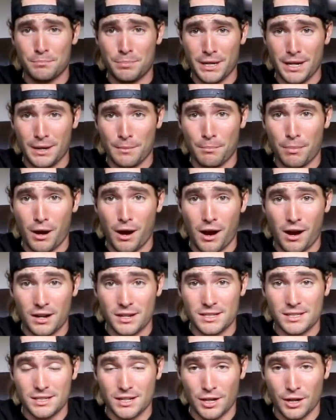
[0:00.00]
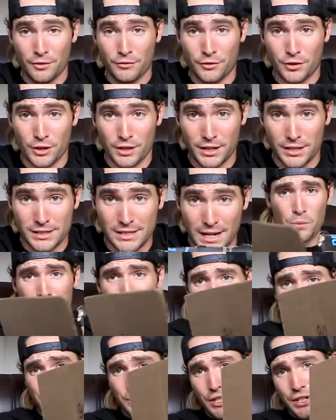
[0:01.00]
big box of goodies.
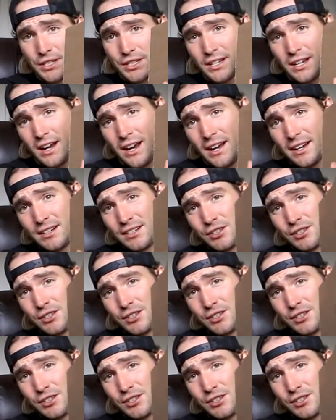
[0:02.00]
We've just got